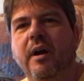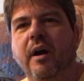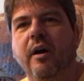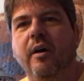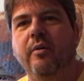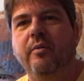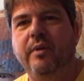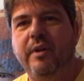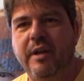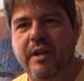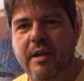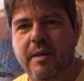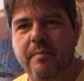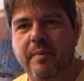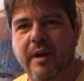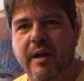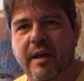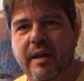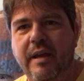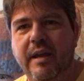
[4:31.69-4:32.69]
on
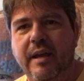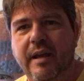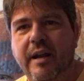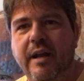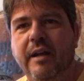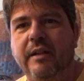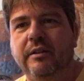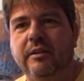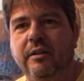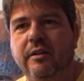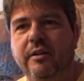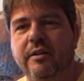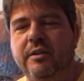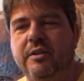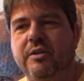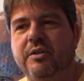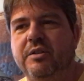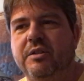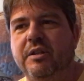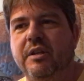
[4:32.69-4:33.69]
eBay and I
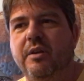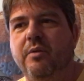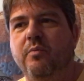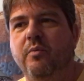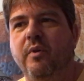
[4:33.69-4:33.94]
looked to see